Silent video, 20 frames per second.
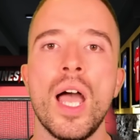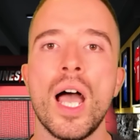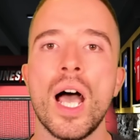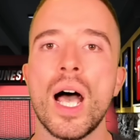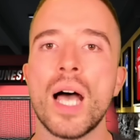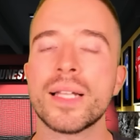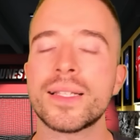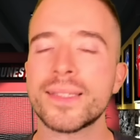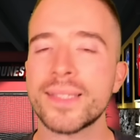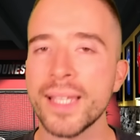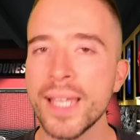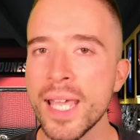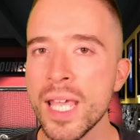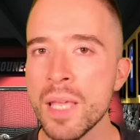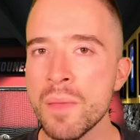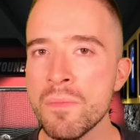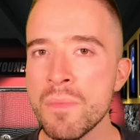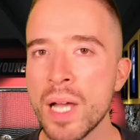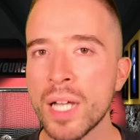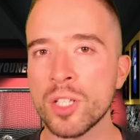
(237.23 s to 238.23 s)
A
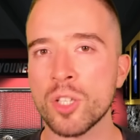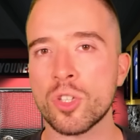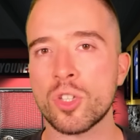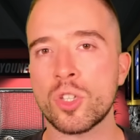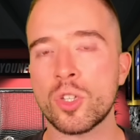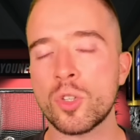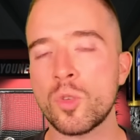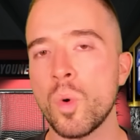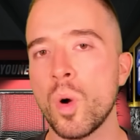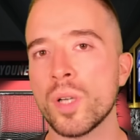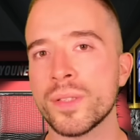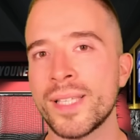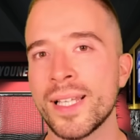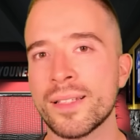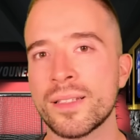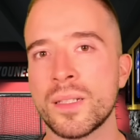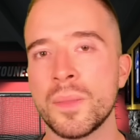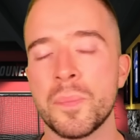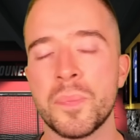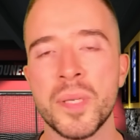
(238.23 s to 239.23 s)
team and a squad that's
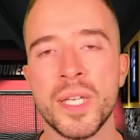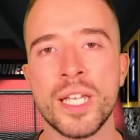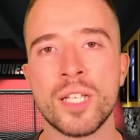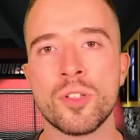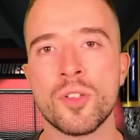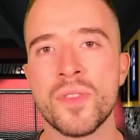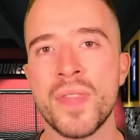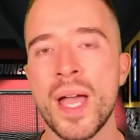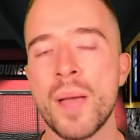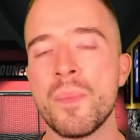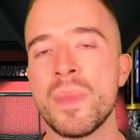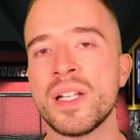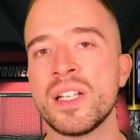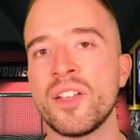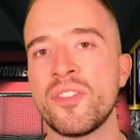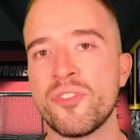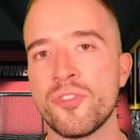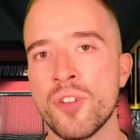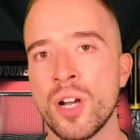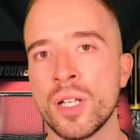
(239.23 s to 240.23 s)
competing on that many
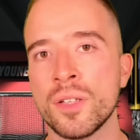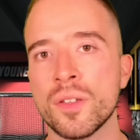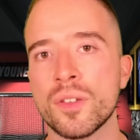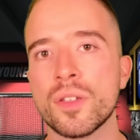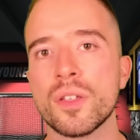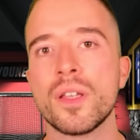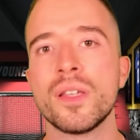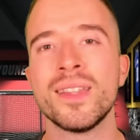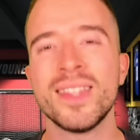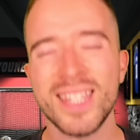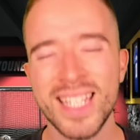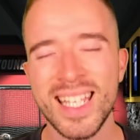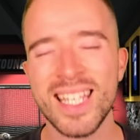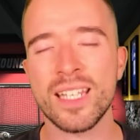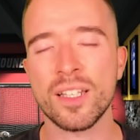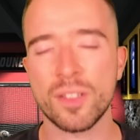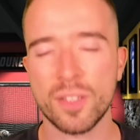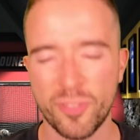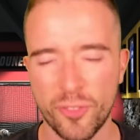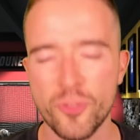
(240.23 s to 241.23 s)
fronts
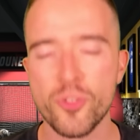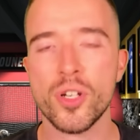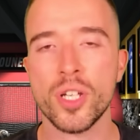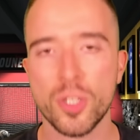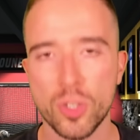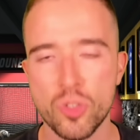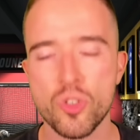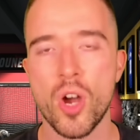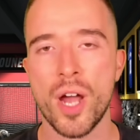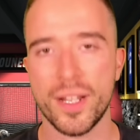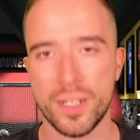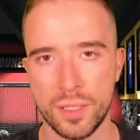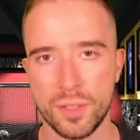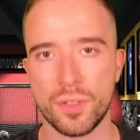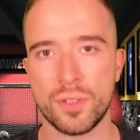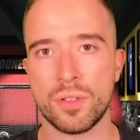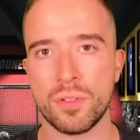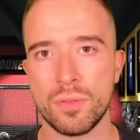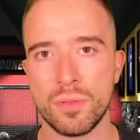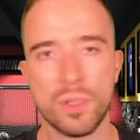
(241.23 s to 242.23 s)
needs three
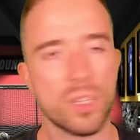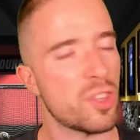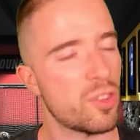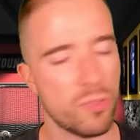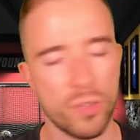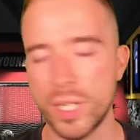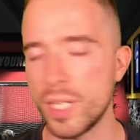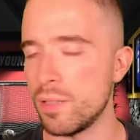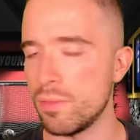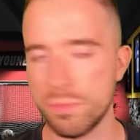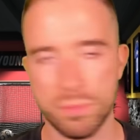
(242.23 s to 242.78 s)
strikers. Three.